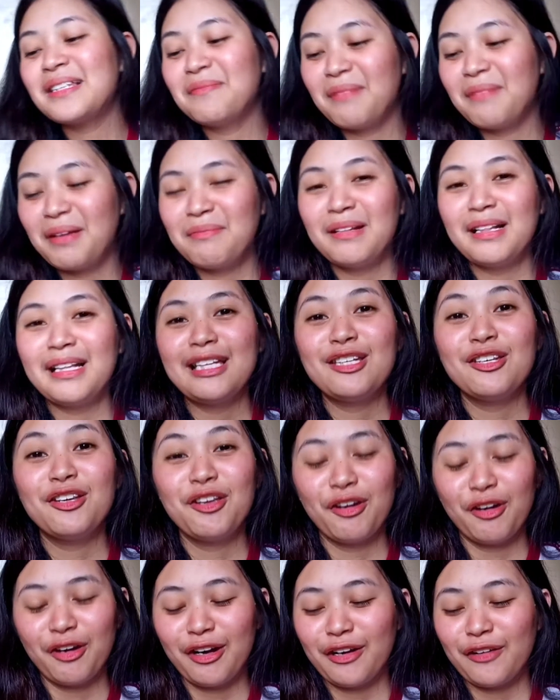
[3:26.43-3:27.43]
It's the
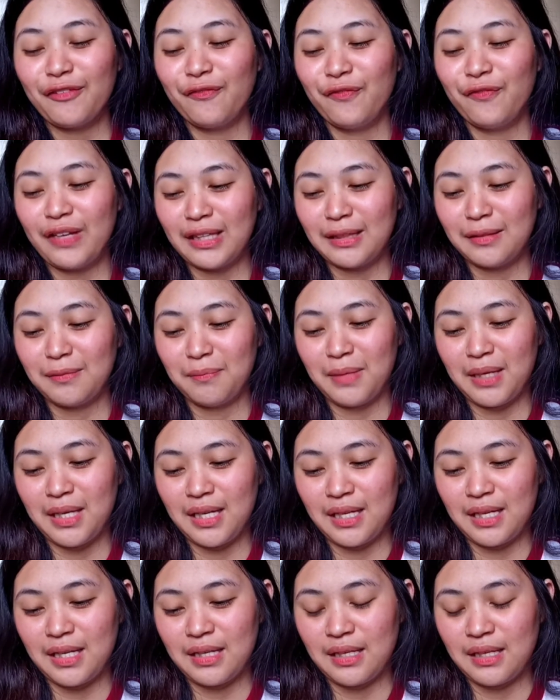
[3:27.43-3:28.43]
Maybelline New York Fit
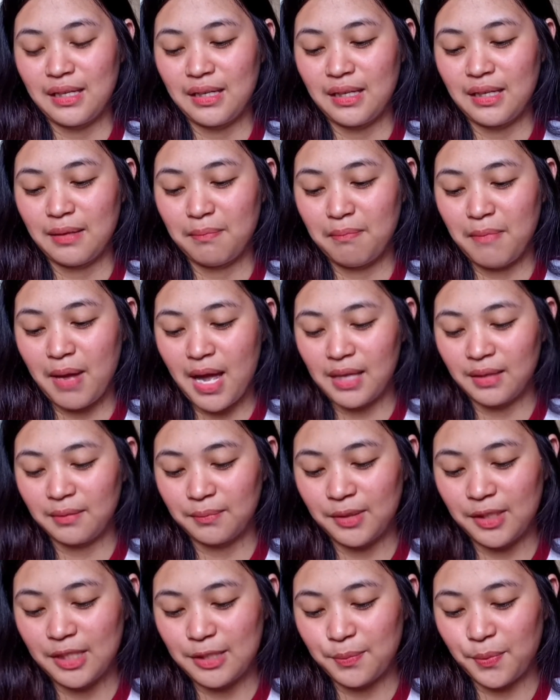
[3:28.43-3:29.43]
Me
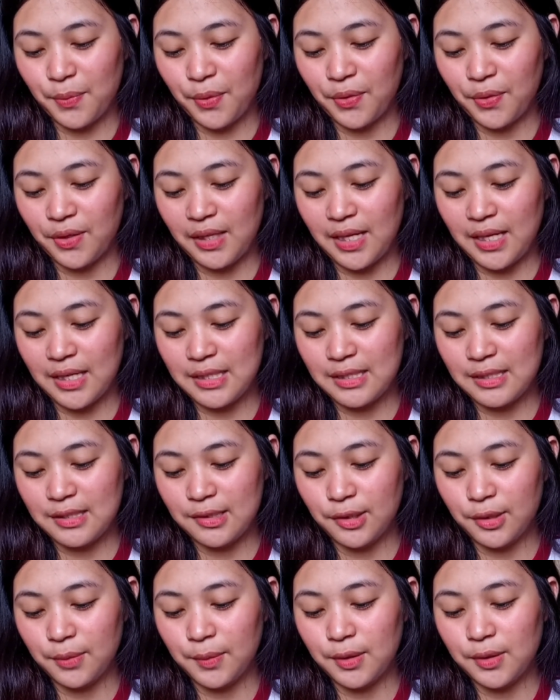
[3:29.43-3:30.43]
Matte Less
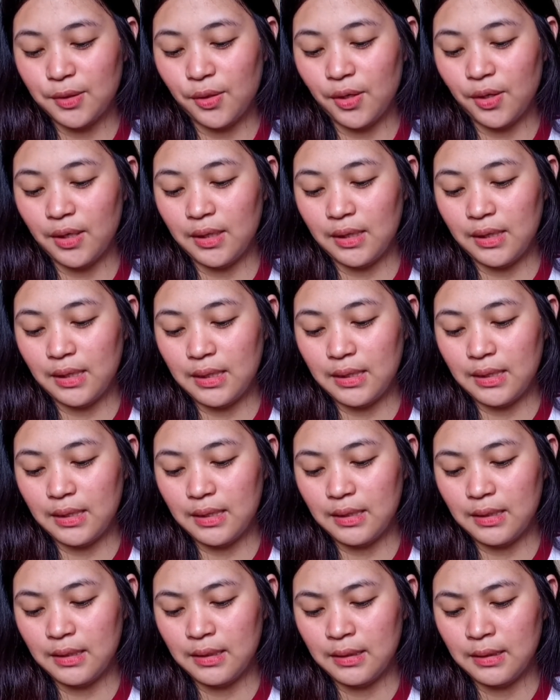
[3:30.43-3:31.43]
Poreless Normal to
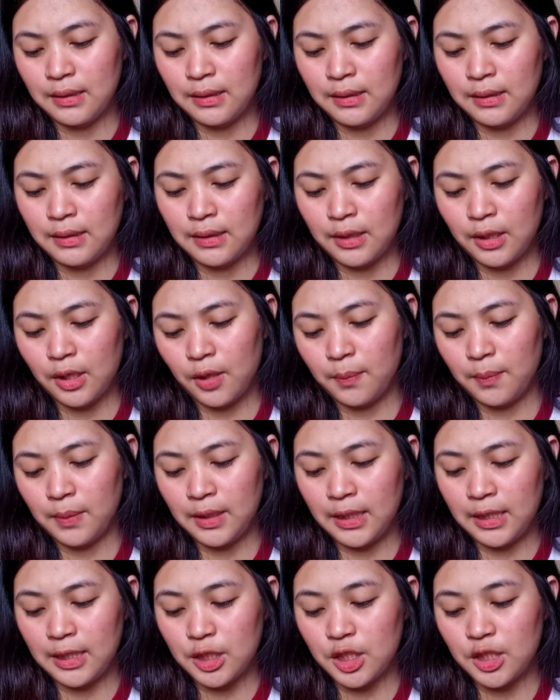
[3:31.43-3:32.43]
Oily
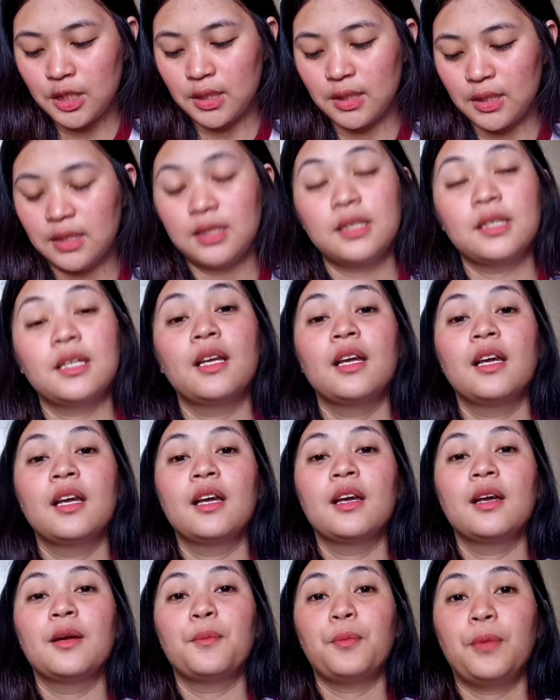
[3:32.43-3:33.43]
Combination
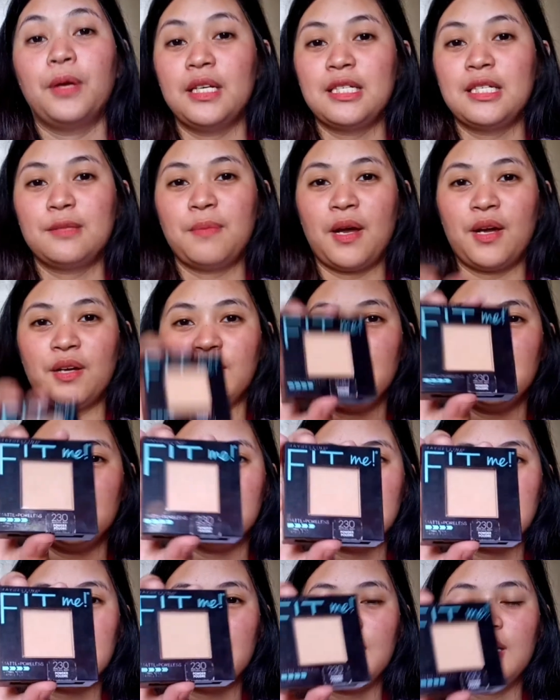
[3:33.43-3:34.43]
Pressed
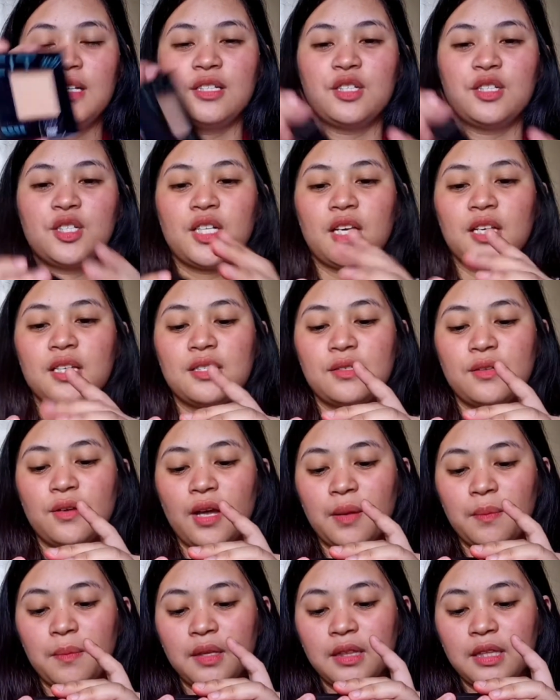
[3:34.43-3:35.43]
Powder. So, ayan siya.
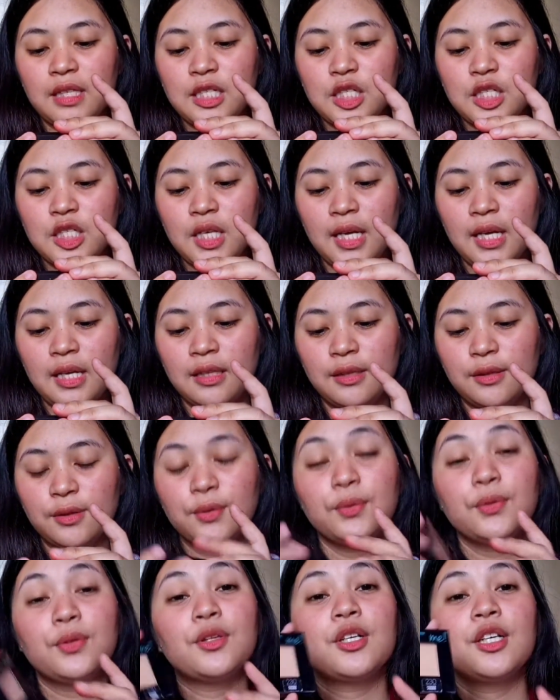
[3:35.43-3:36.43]
So, I'm in this shade
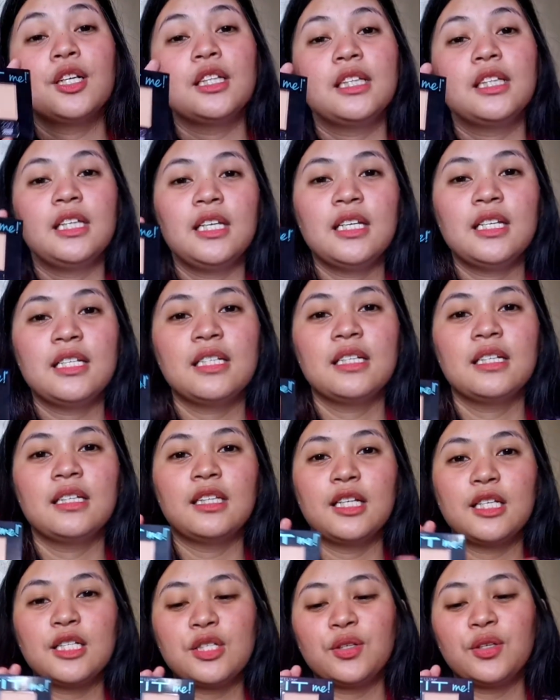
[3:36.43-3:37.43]
230
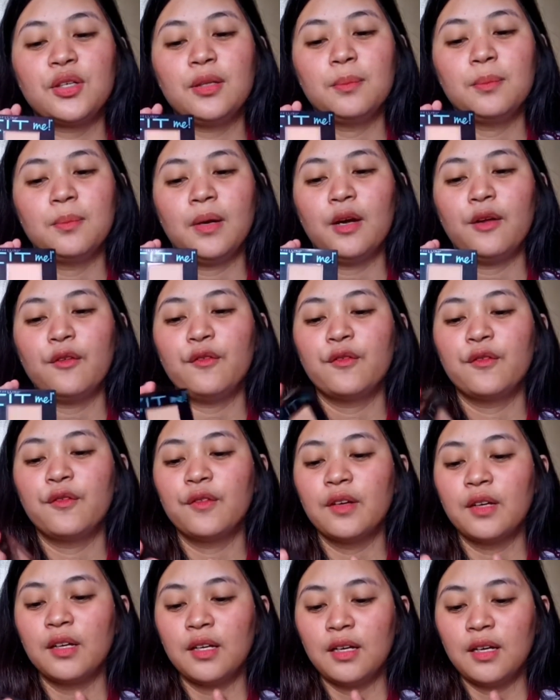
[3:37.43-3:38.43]
Natural Buff.
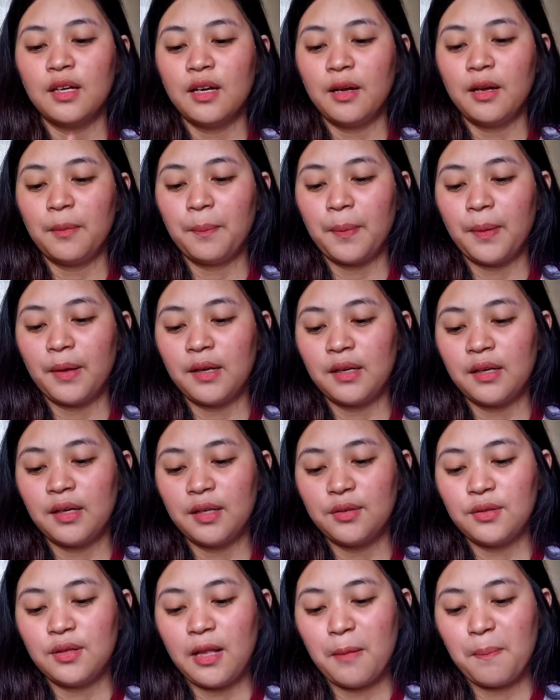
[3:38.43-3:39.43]

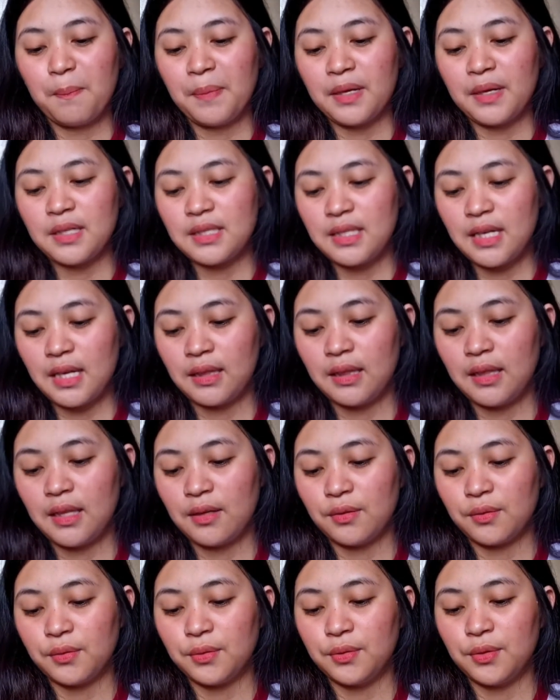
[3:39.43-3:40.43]
Pang ano lang, pang set
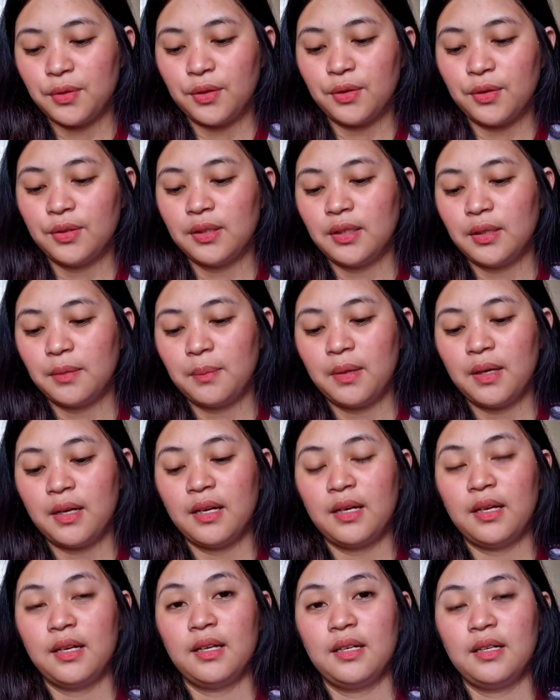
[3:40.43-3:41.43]
lang po no, ng
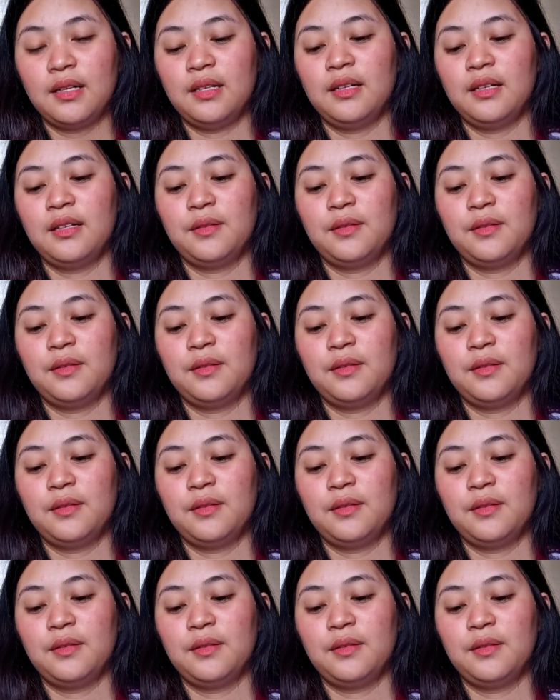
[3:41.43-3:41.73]
mga